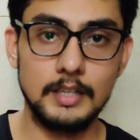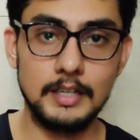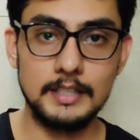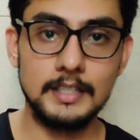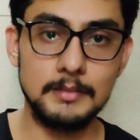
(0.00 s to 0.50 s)

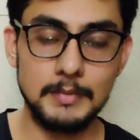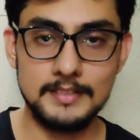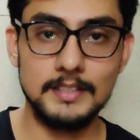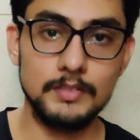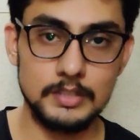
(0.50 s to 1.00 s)
I get
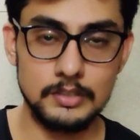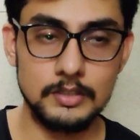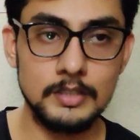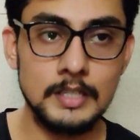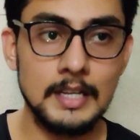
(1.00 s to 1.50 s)
myself
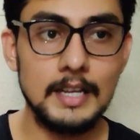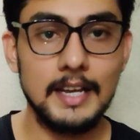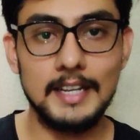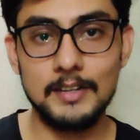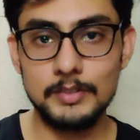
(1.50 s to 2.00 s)
registered.
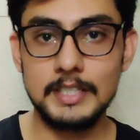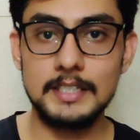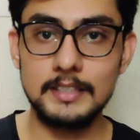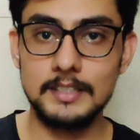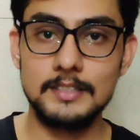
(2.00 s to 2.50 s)
And after
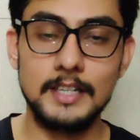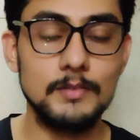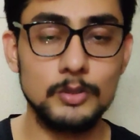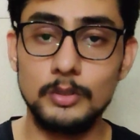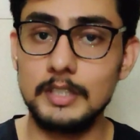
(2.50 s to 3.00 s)
getting registered, I
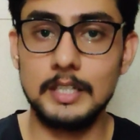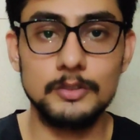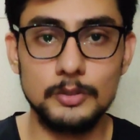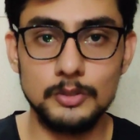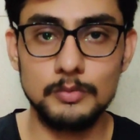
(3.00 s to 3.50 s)
was not
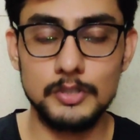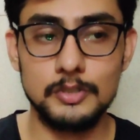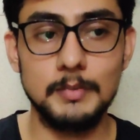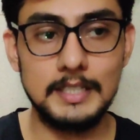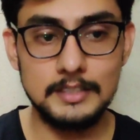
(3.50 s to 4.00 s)
allowed to use
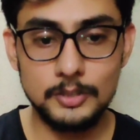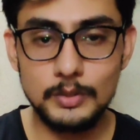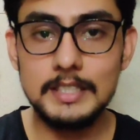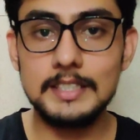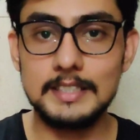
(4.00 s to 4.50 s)
washroom. And
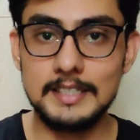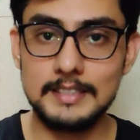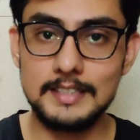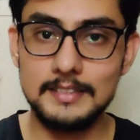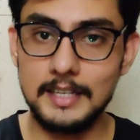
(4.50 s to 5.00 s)
during the
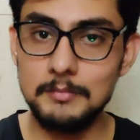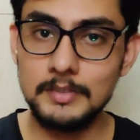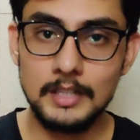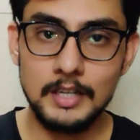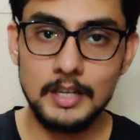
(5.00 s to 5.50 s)
test exam,
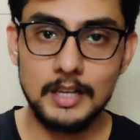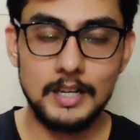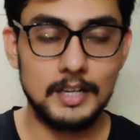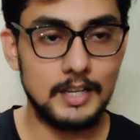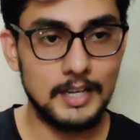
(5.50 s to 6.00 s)

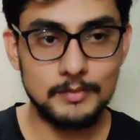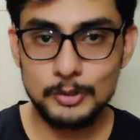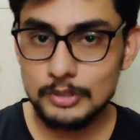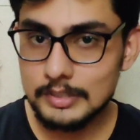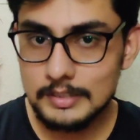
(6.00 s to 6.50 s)
I
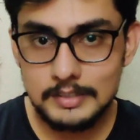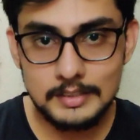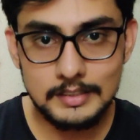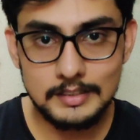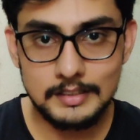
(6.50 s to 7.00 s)
was
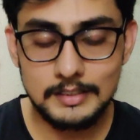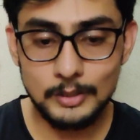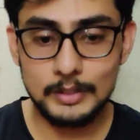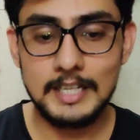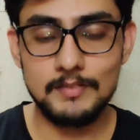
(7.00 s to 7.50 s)

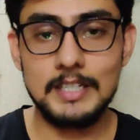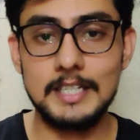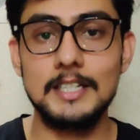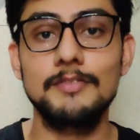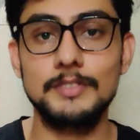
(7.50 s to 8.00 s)
not having
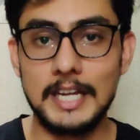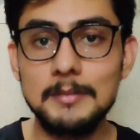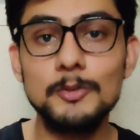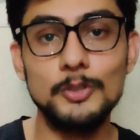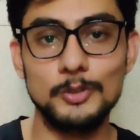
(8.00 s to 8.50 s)
enough
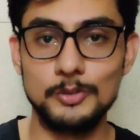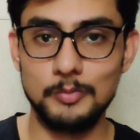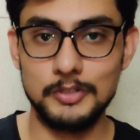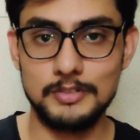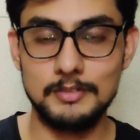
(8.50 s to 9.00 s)
time to use
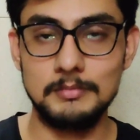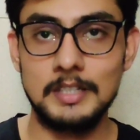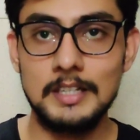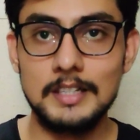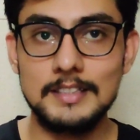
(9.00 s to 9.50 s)
washroom.
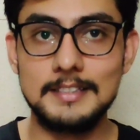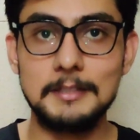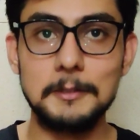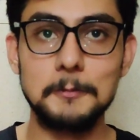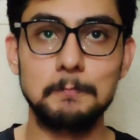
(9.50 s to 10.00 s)

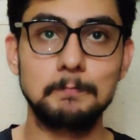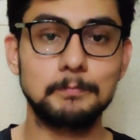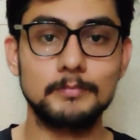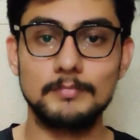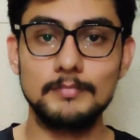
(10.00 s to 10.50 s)
So
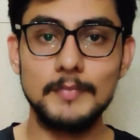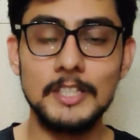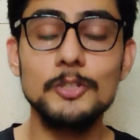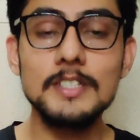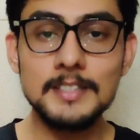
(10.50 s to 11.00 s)

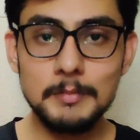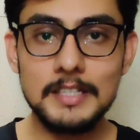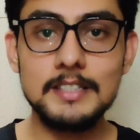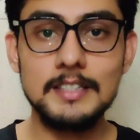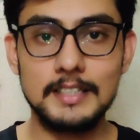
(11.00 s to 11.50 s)
you just
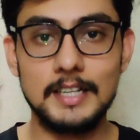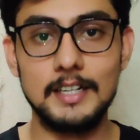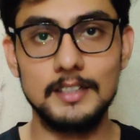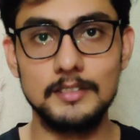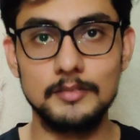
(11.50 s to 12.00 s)
imagine that
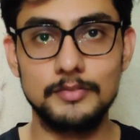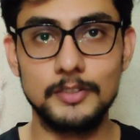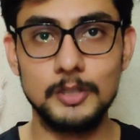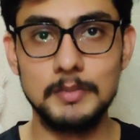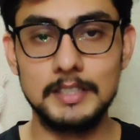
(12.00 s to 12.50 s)

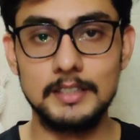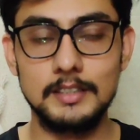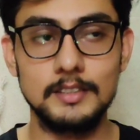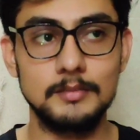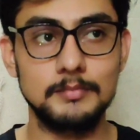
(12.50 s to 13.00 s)
from
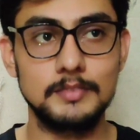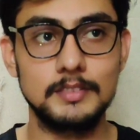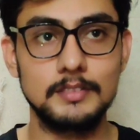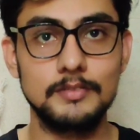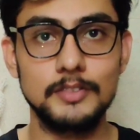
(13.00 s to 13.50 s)

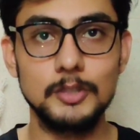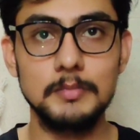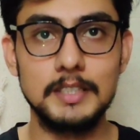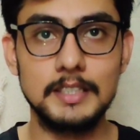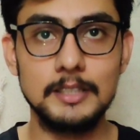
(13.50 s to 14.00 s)

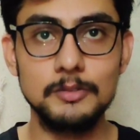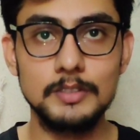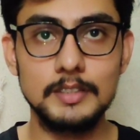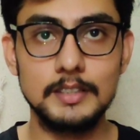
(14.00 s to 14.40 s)
around